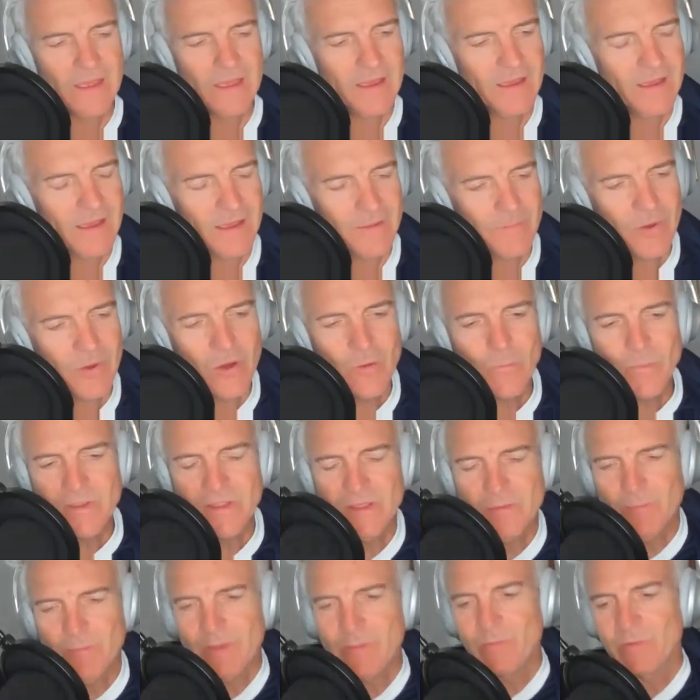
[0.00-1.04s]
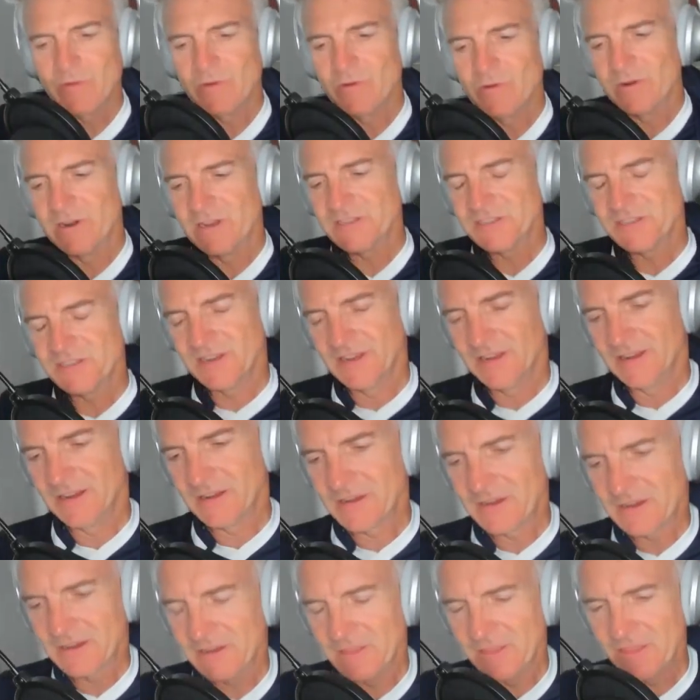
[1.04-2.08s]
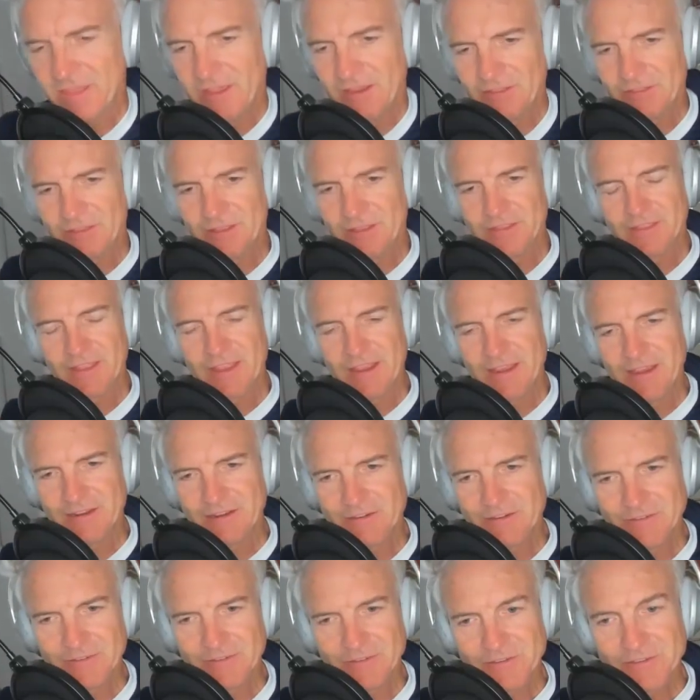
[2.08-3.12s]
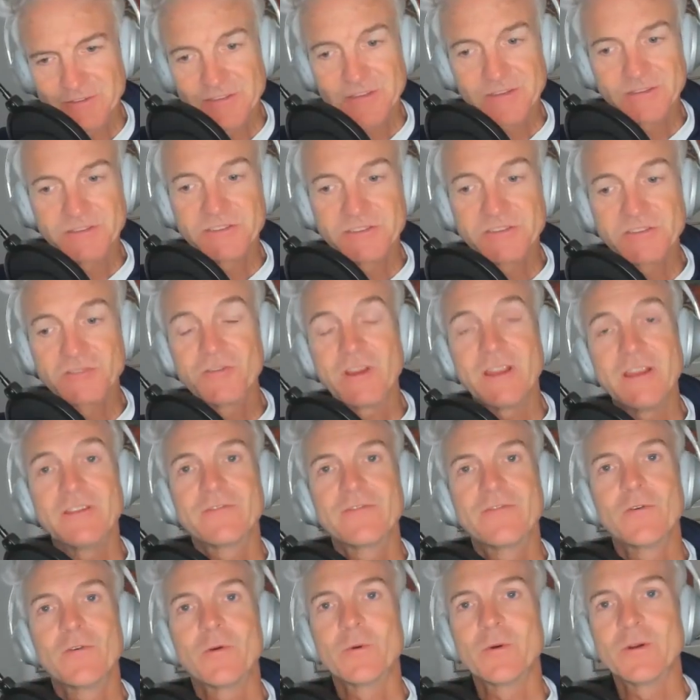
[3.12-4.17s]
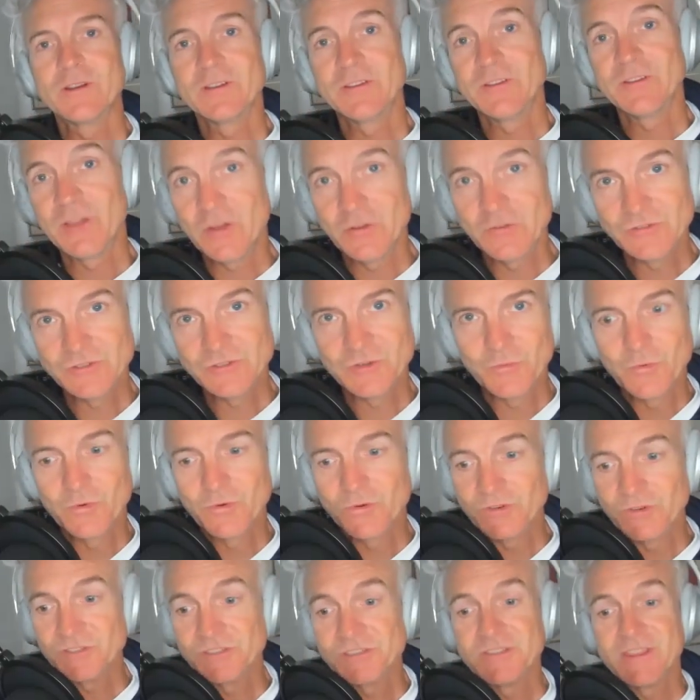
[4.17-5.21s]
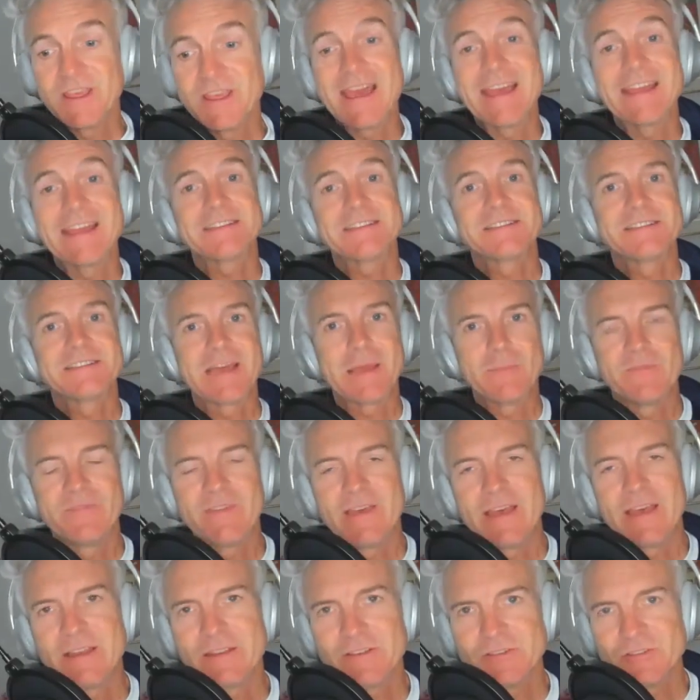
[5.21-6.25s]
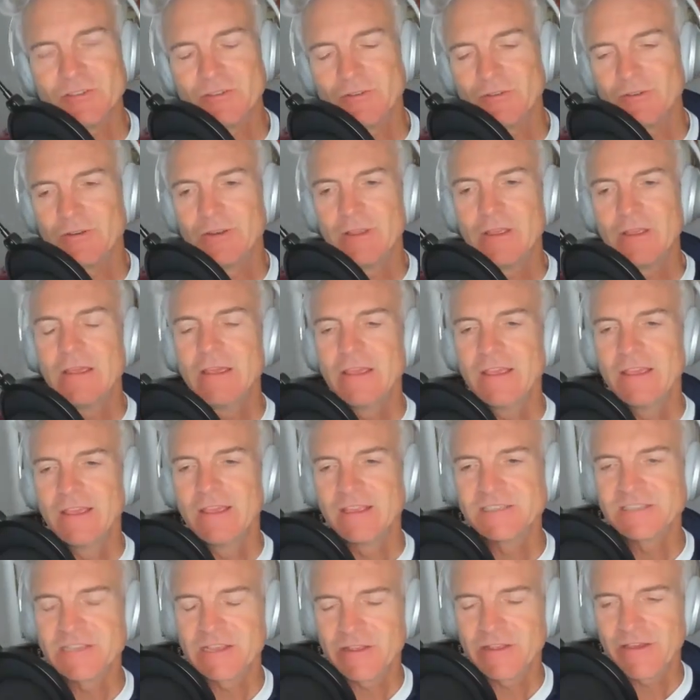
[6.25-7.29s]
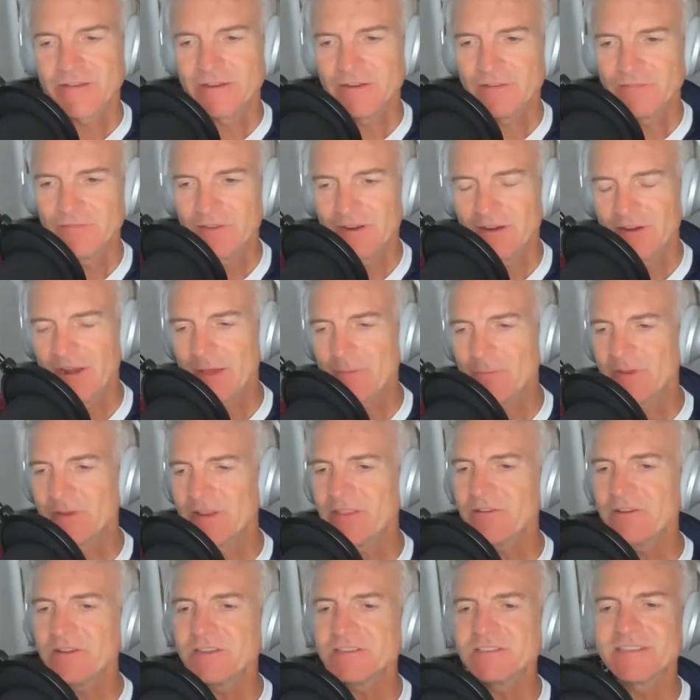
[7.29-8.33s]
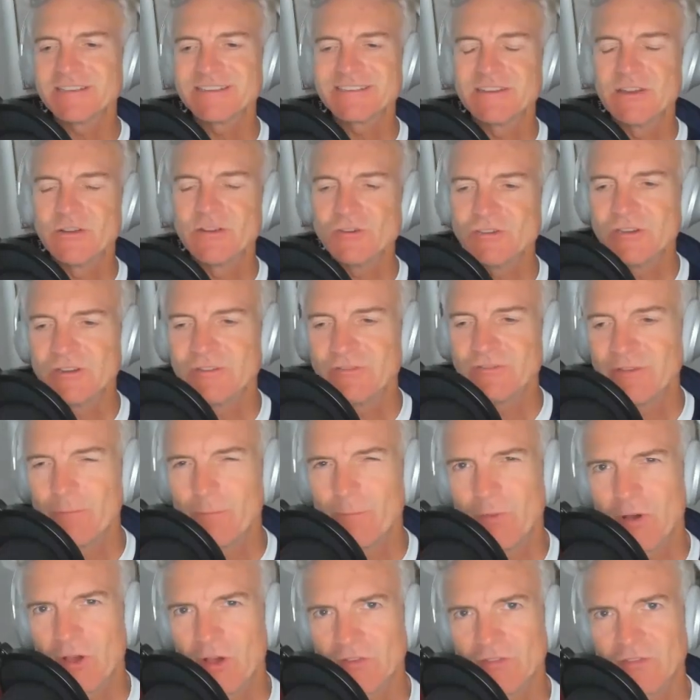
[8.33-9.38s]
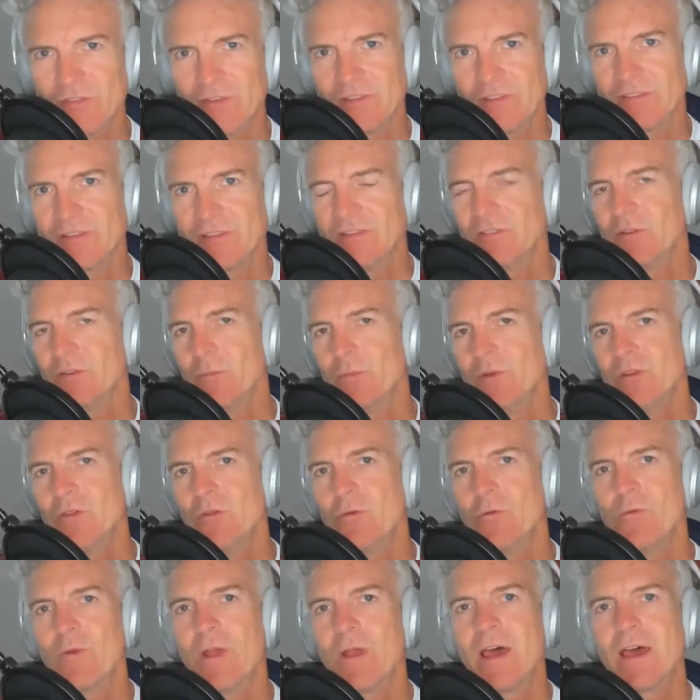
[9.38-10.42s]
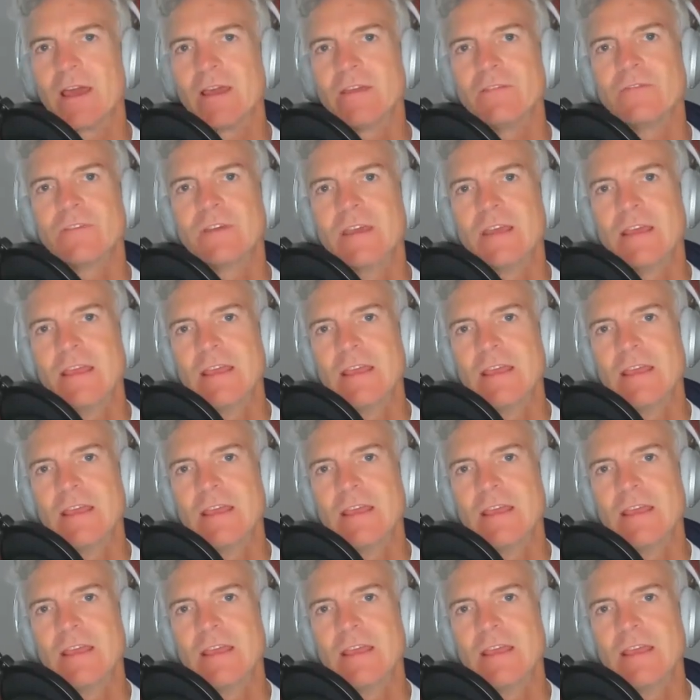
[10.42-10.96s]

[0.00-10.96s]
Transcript: I'm hoping that people who are listening can think that they can straightforward go towards that type of attitude instead of having to figure out. But there is this notion of imposter syndrome when you arrive.